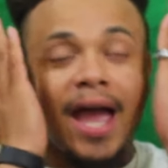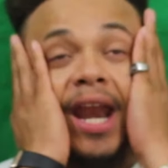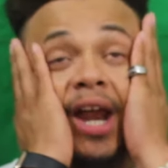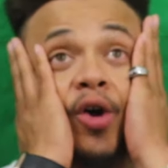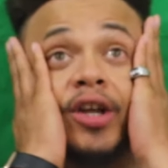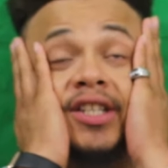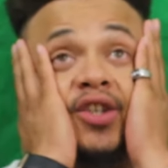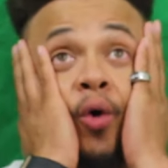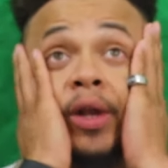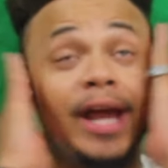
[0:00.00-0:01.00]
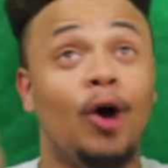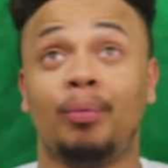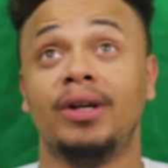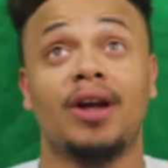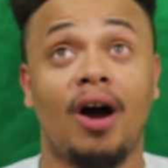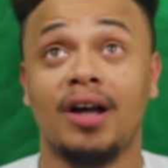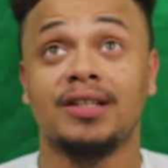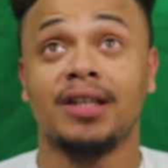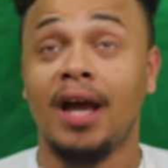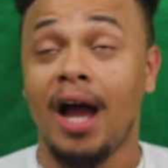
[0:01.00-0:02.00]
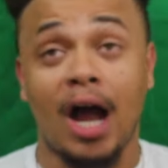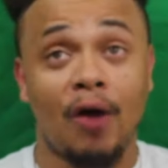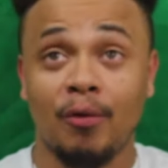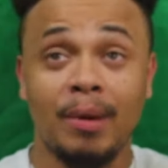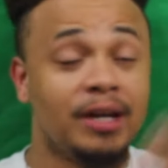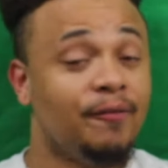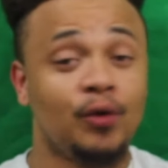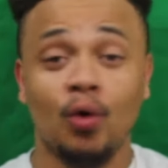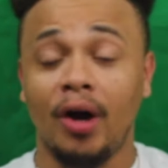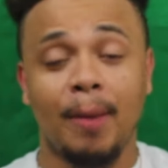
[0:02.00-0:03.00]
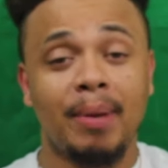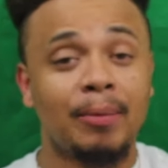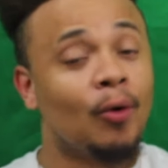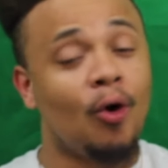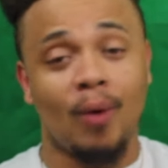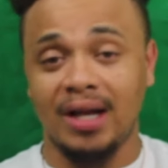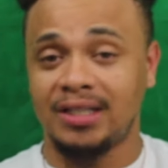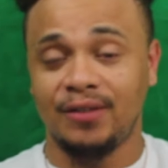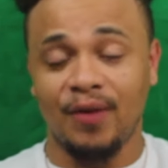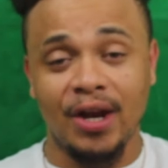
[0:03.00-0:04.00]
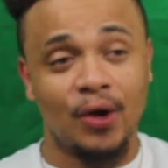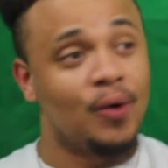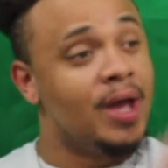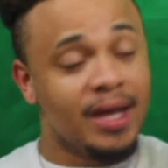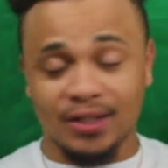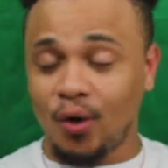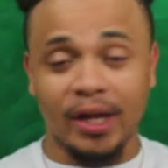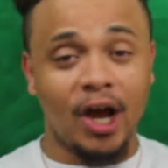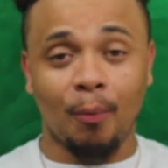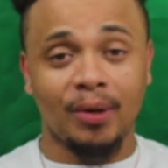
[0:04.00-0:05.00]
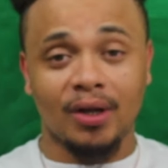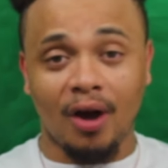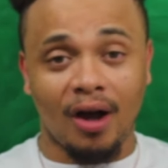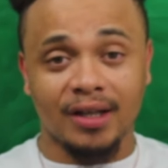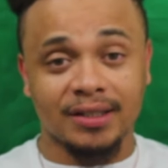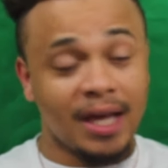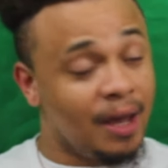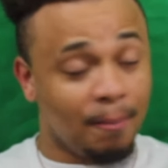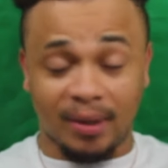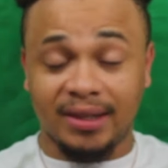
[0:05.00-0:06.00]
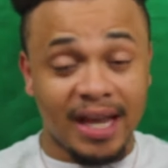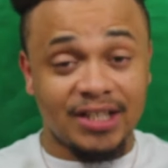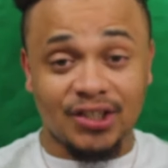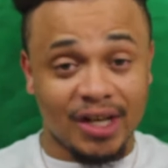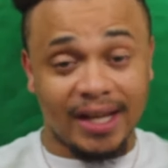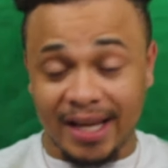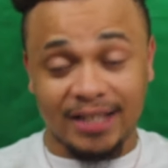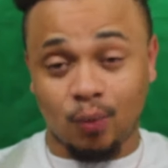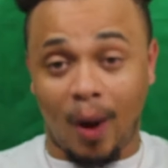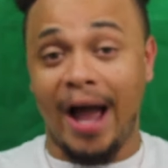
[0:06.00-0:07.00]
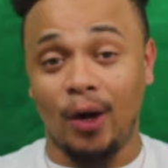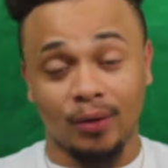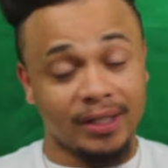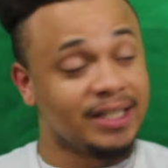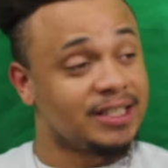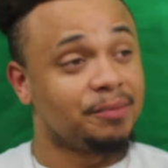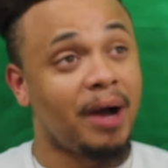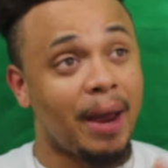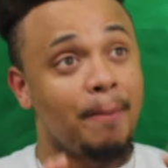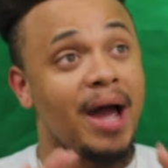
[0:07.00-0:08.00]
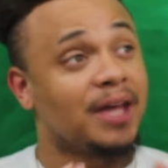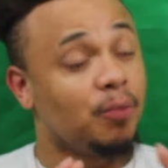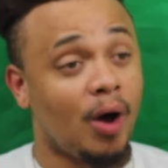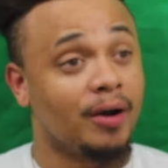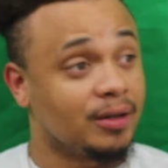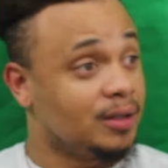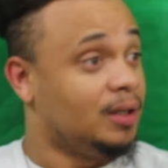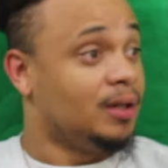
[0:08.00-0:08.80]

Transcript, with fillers: And I know this is only helping the cause. However many few hundred people gonna watch this video is only helping the cause, but this shit is wild. Niggas is buying bathwater.